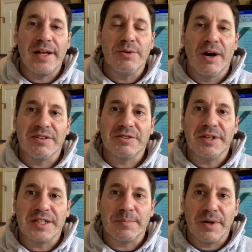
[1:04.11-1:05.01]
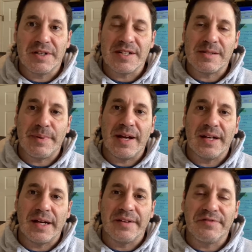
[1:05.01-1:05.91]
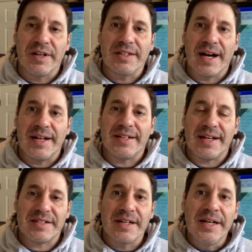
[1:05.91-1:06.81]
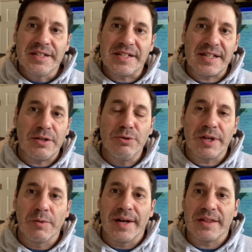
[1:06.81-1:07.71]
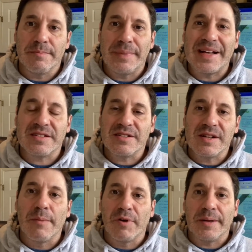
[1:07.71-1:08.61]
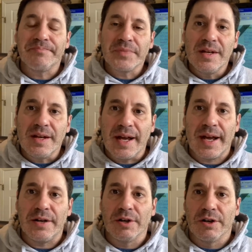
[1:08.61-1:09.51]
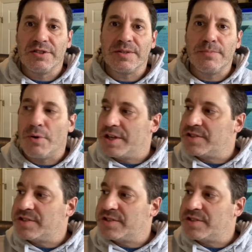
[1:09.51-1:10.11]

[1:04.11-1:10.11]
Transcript: you also get to participate in a fun contest to see who can write the best summary and earn some points